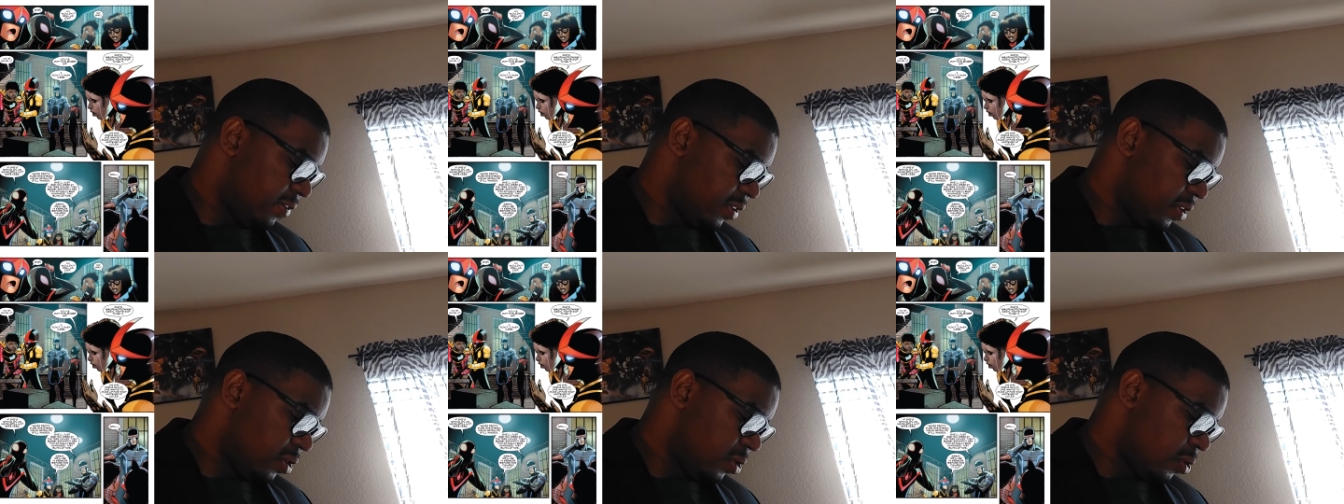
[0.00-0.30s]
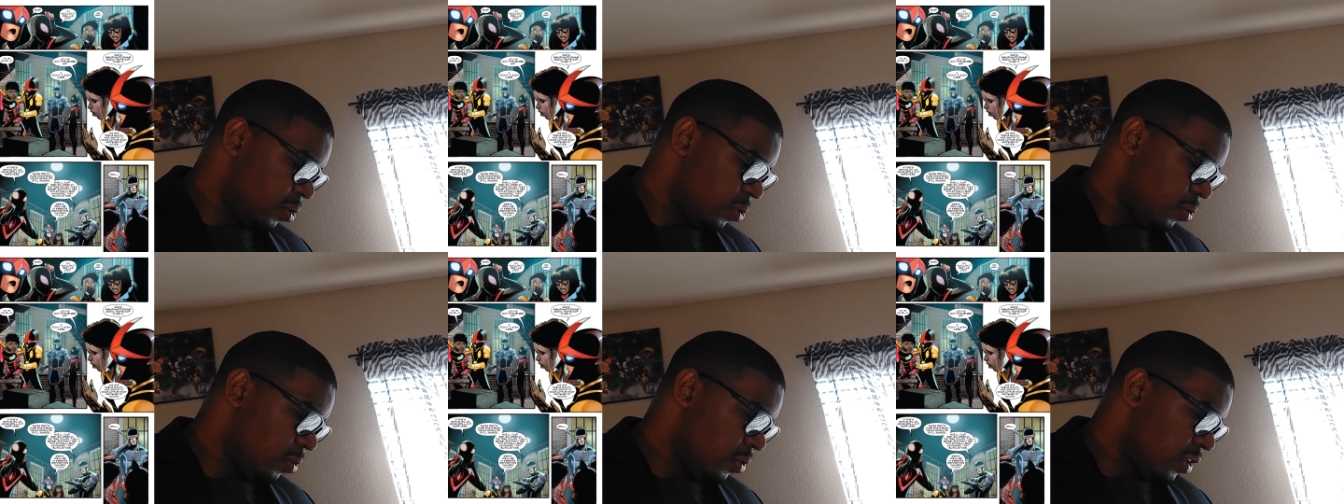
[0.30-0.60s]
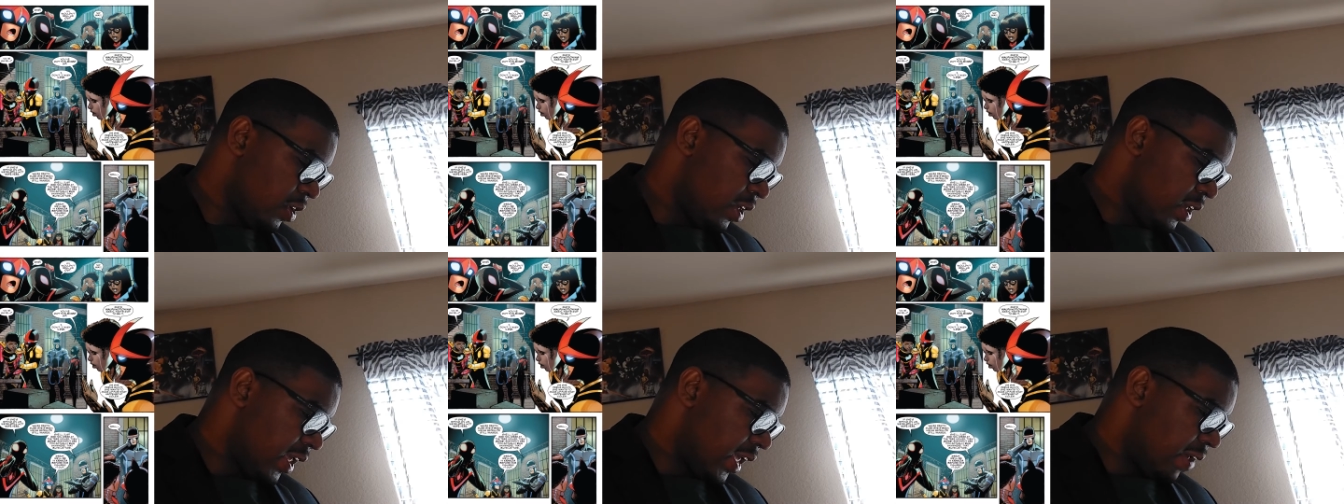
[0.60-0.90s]
you know,
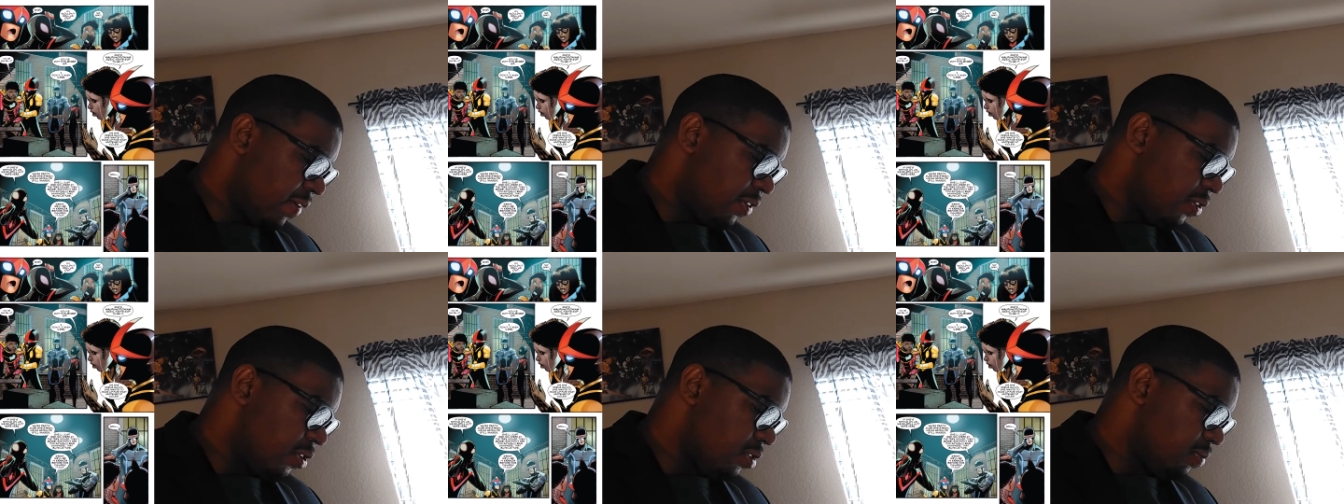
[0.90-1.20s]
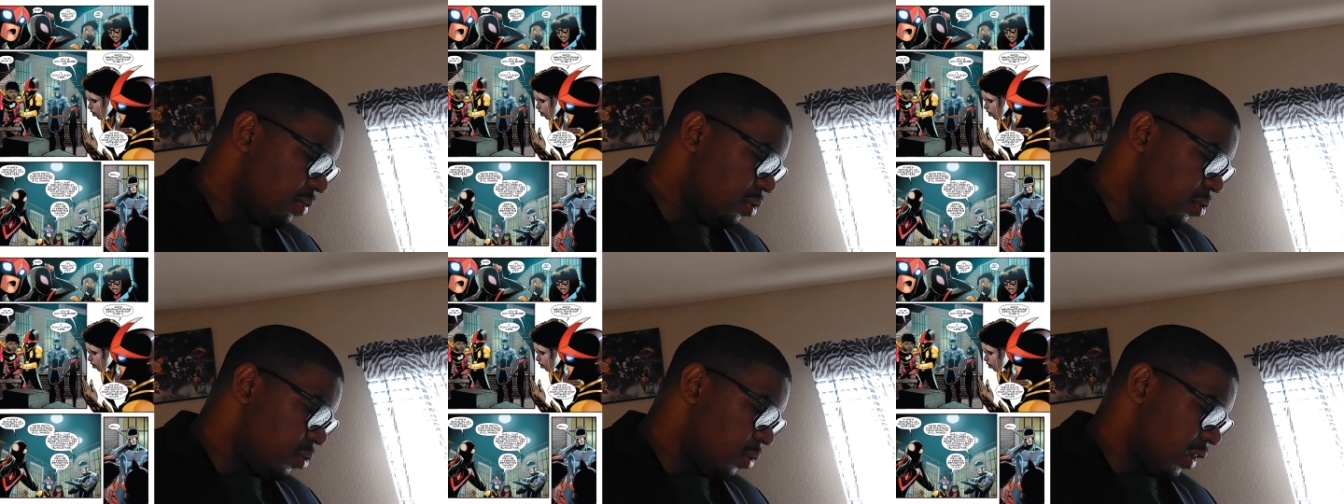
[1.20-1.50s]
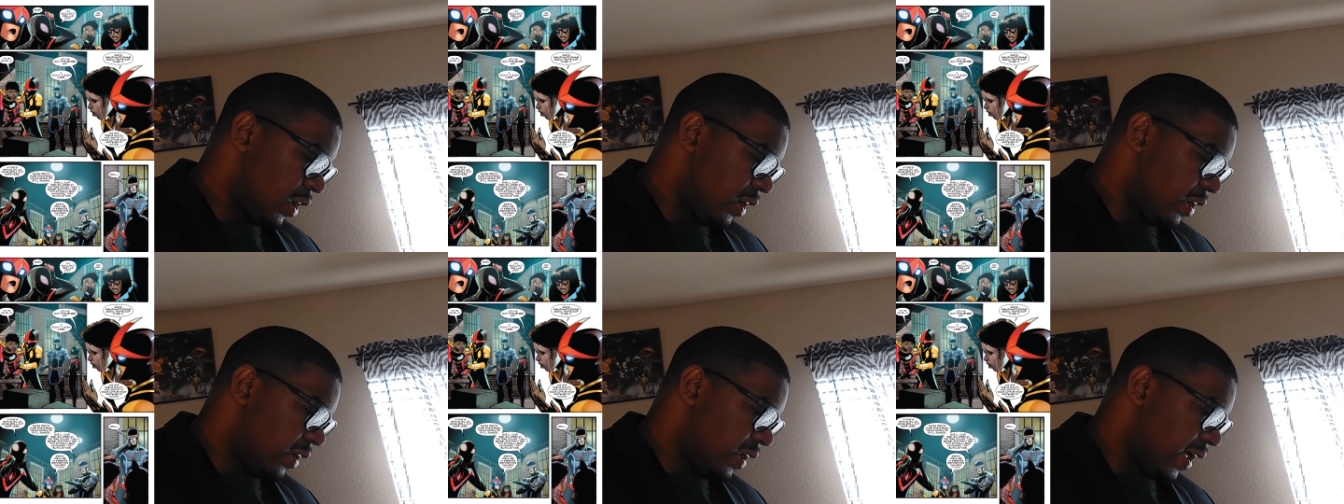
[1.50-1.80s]
you know, you've been
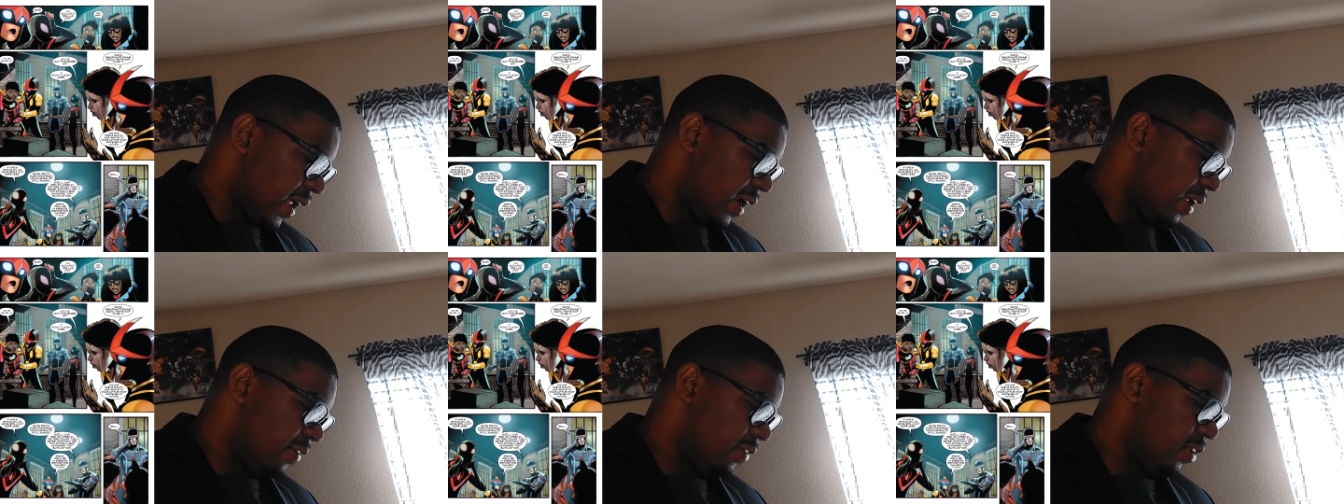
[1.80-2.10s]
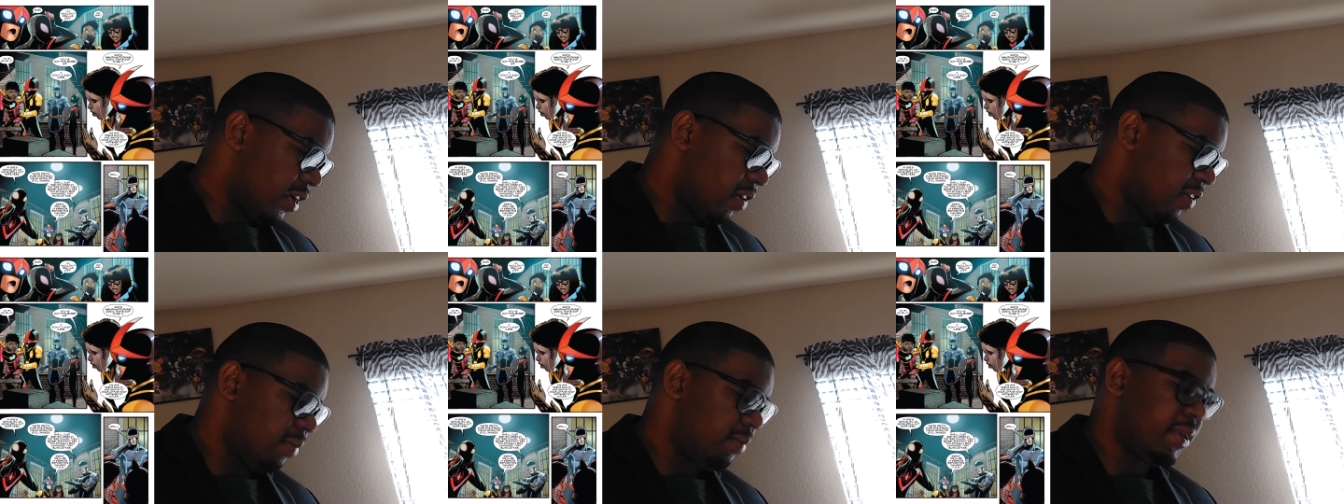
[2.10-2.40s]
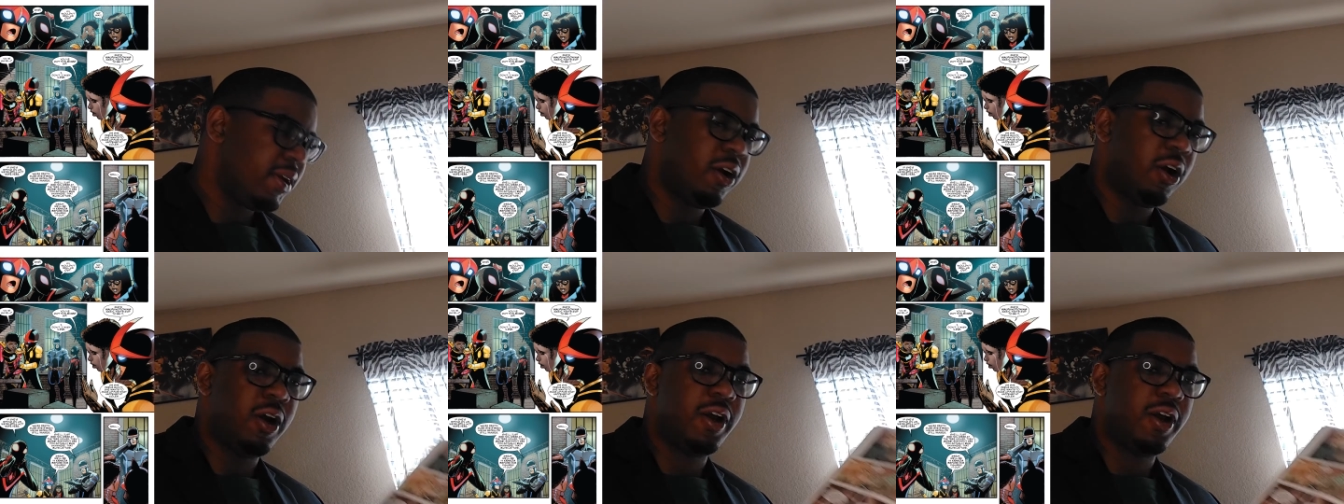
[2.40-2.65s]
doing a lot of government